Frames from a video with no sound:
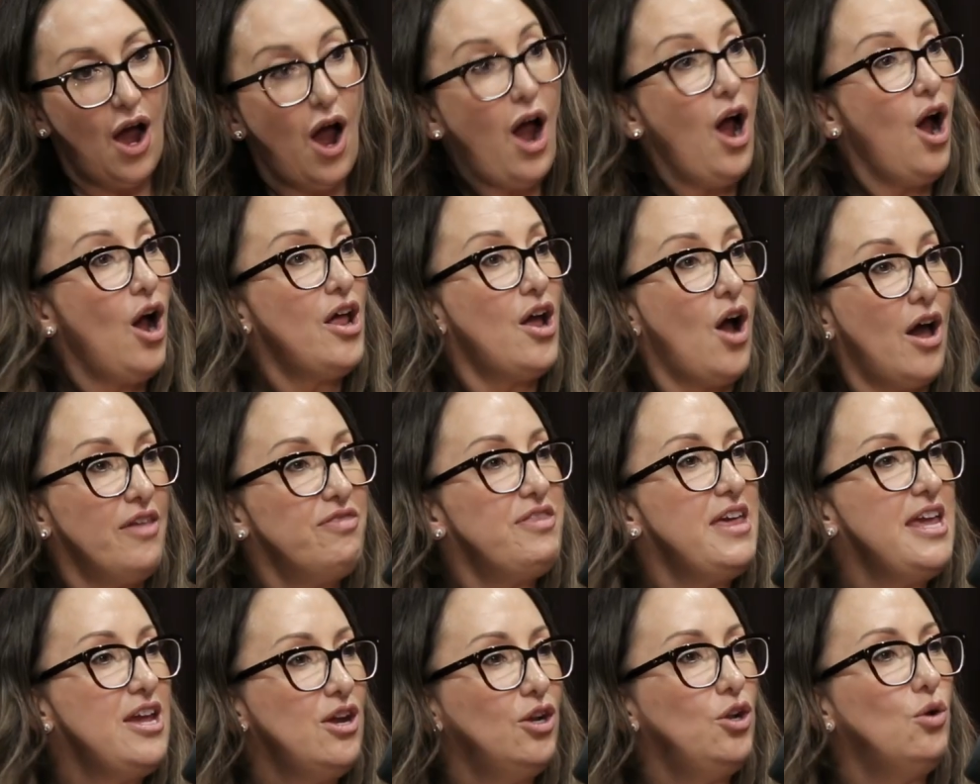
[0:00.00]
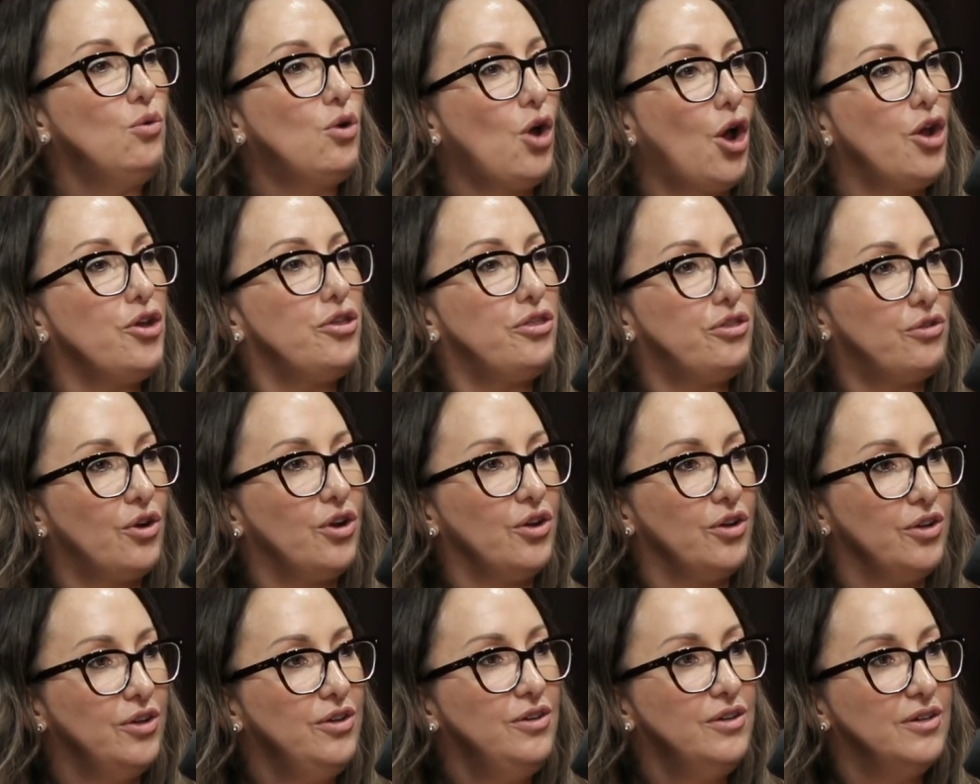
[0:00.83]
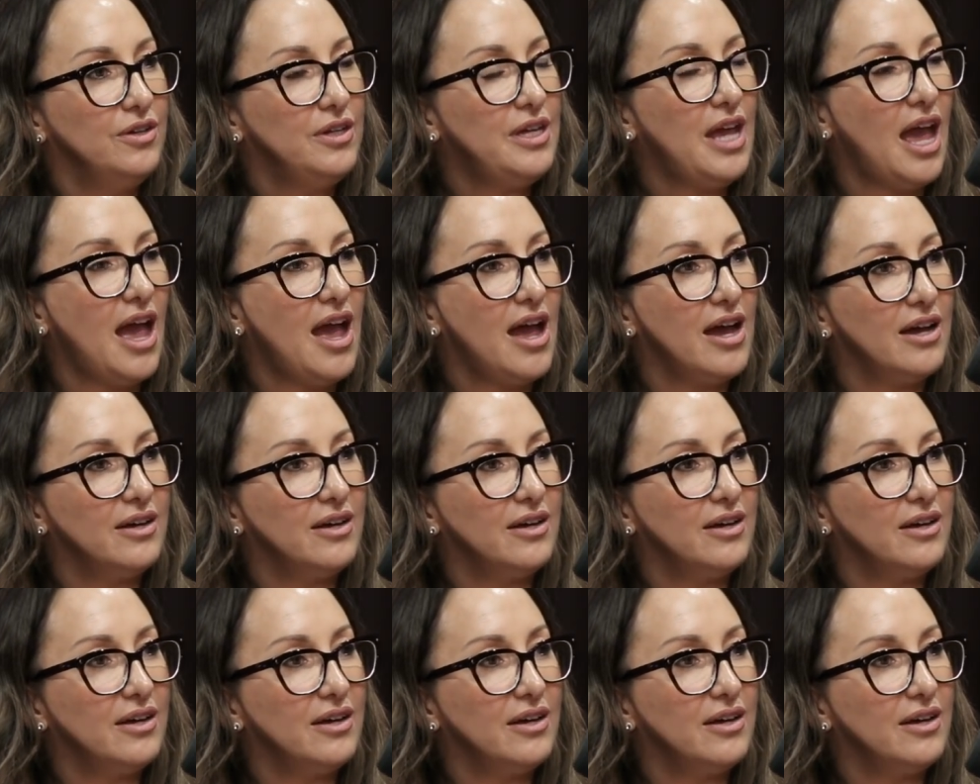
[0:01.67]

I think it'll go through. Yeah.